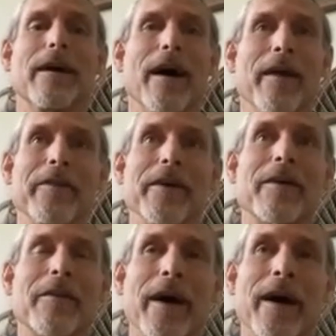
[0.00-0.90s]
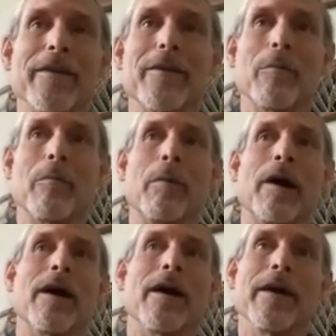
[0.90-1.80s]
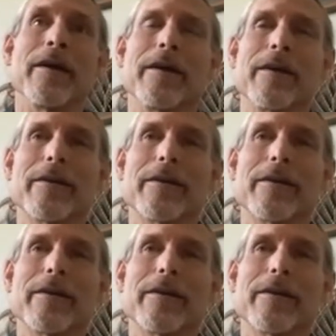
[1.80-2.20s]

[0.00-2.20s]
I think that by